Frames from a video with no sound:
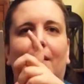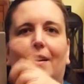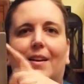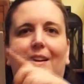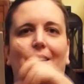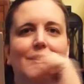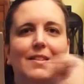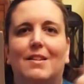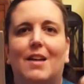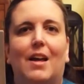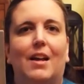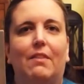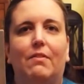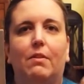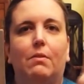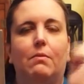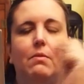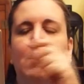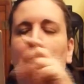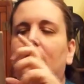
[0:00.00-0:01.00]
It's not even,
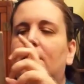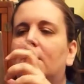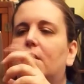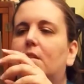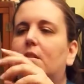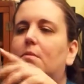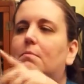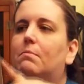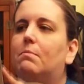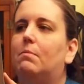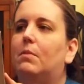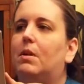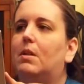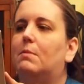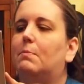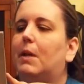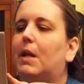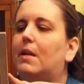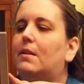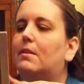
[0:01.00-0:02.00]
it's
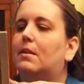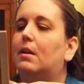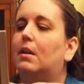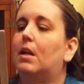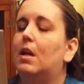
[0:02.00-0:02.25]
plastic.